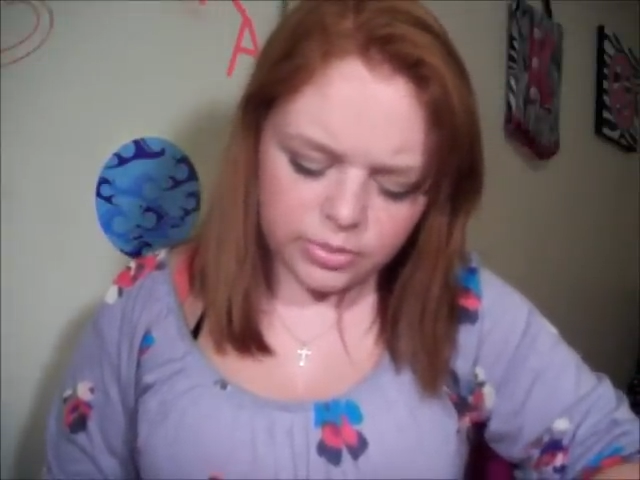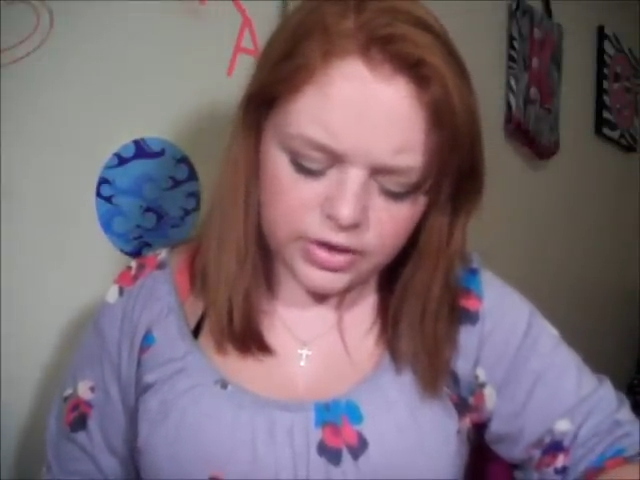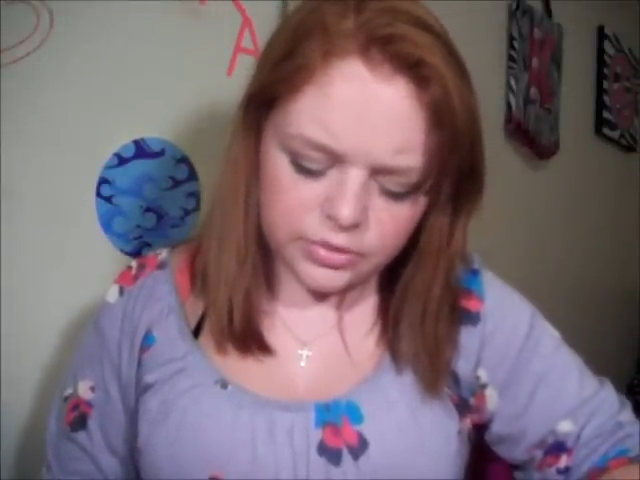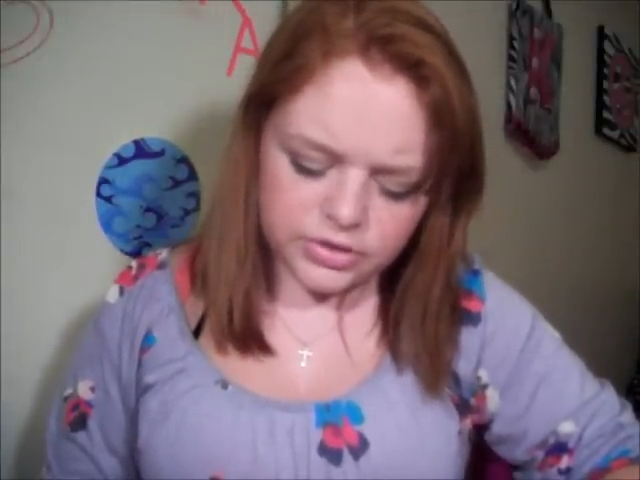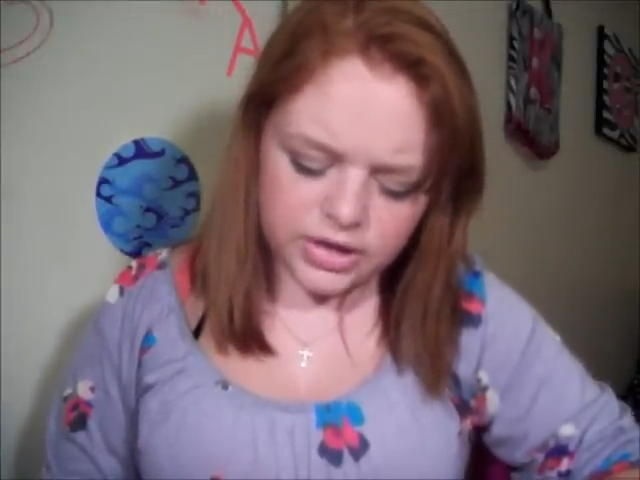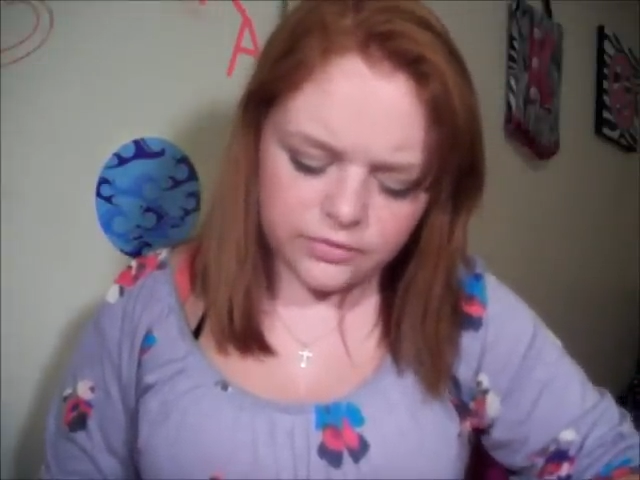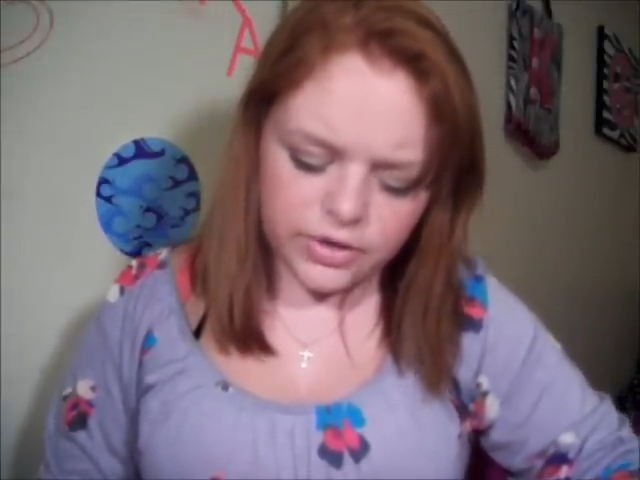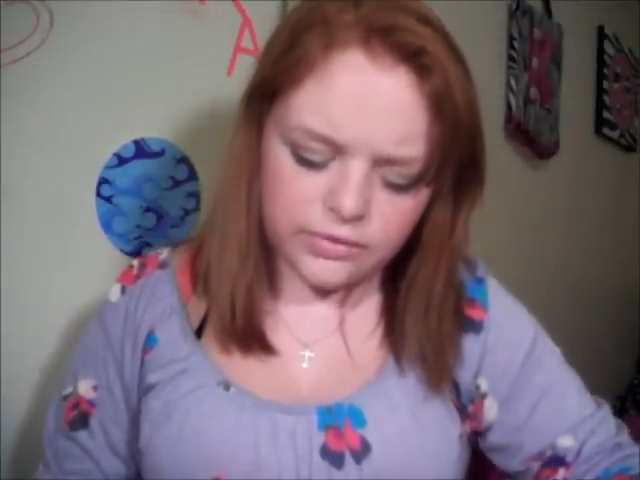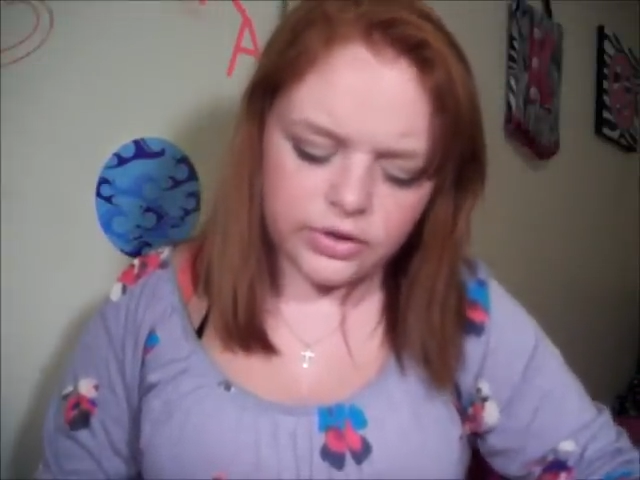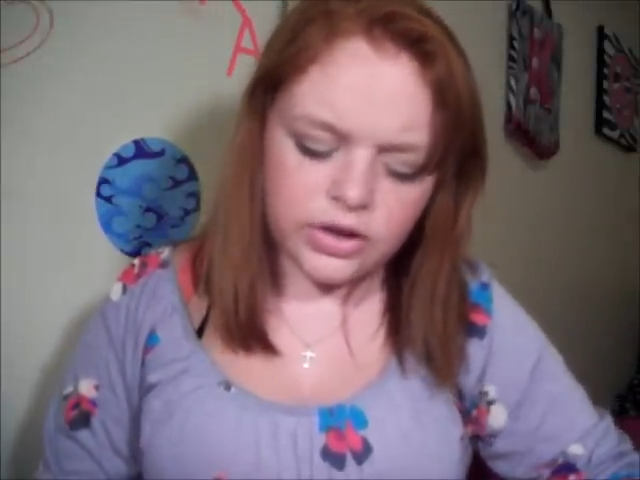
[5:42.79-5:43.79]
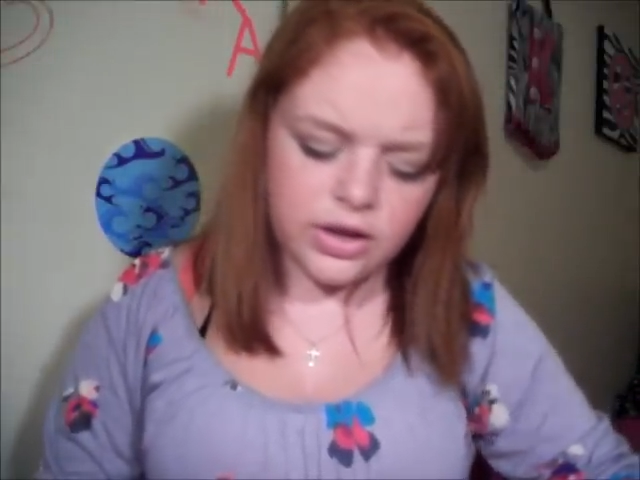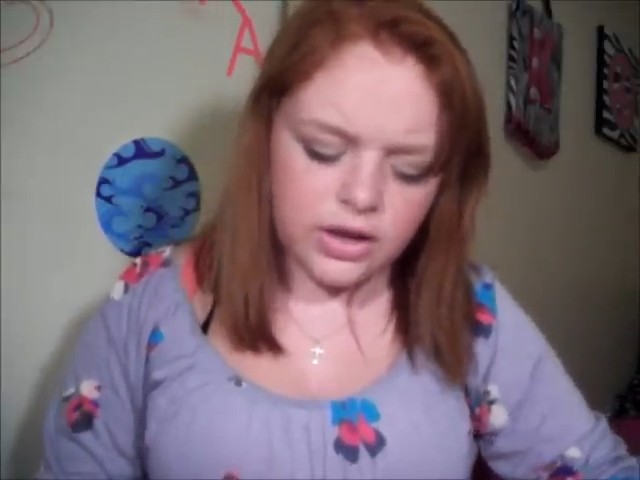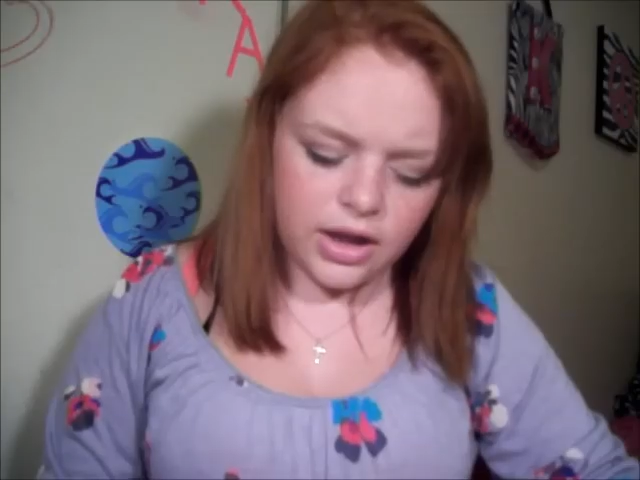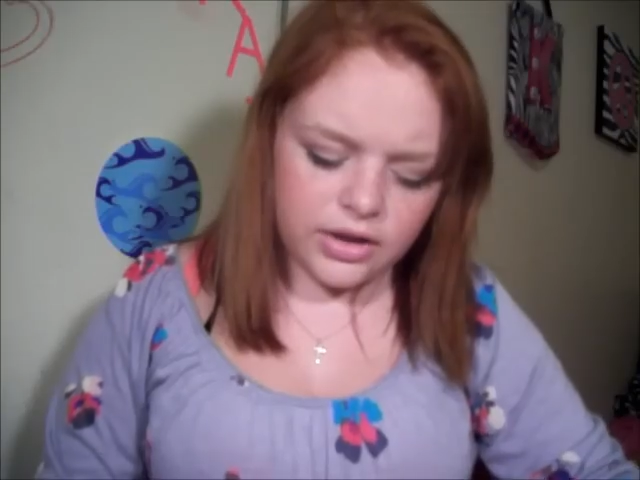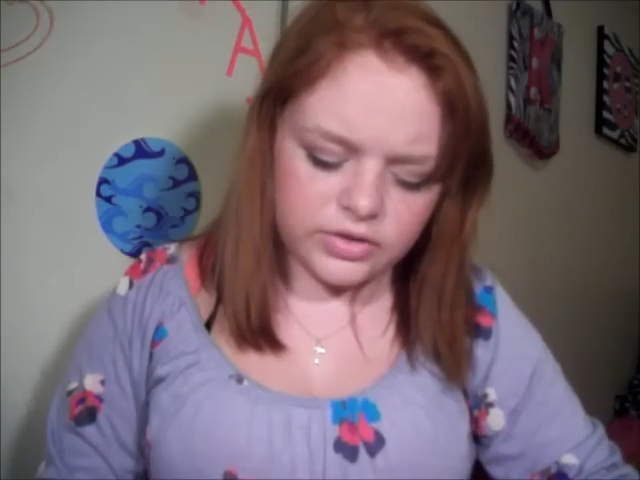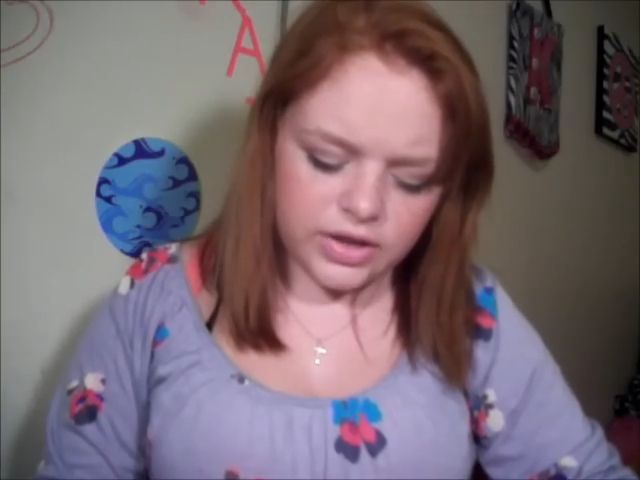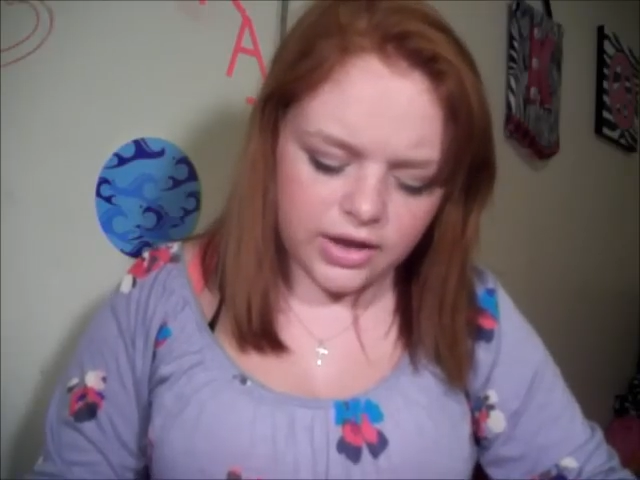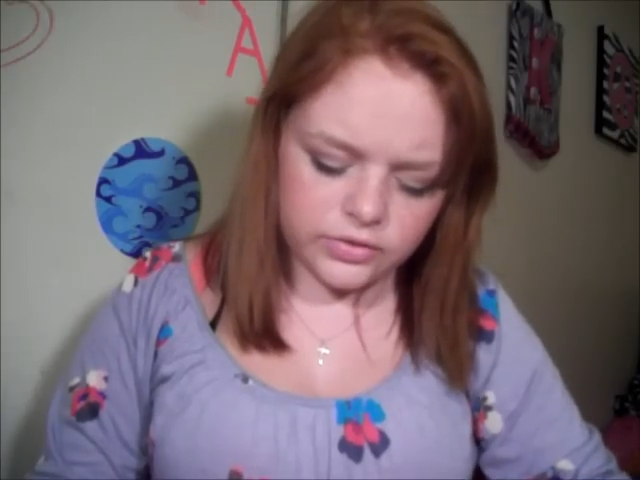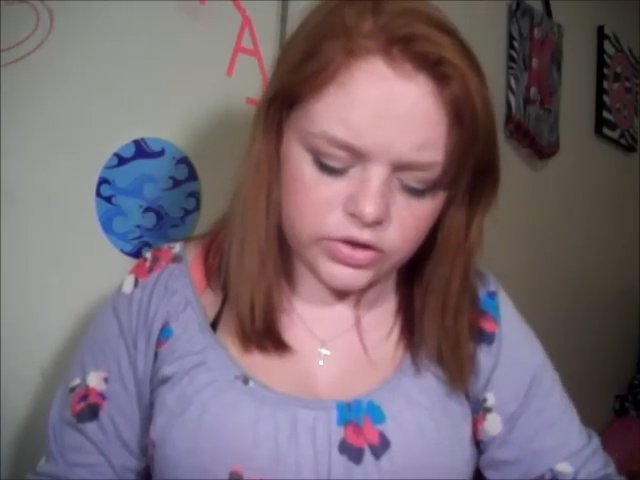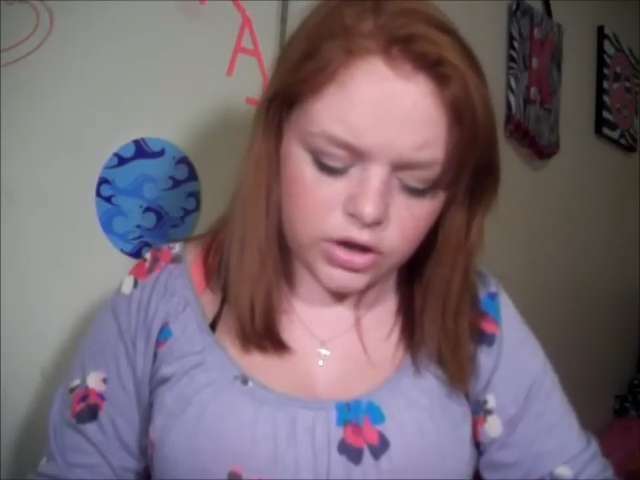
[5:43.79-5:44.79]
but that would take forever. I just
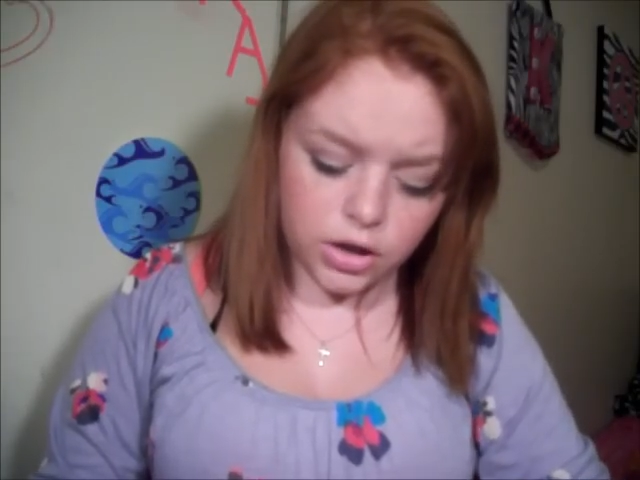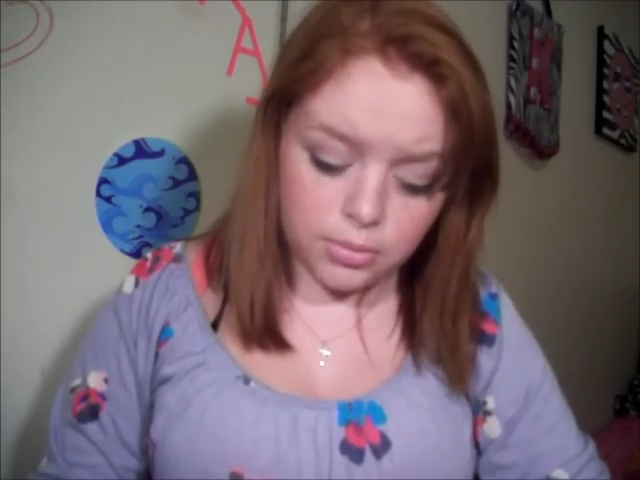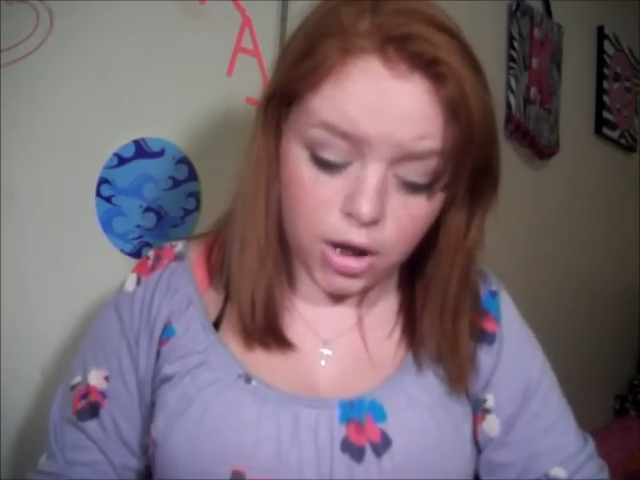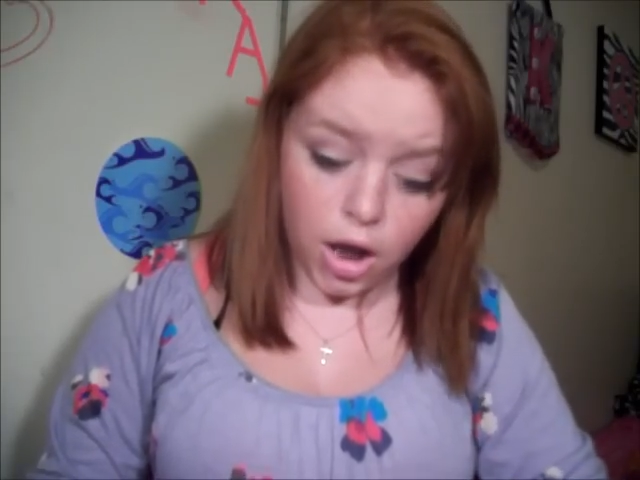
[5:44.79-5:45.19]
have some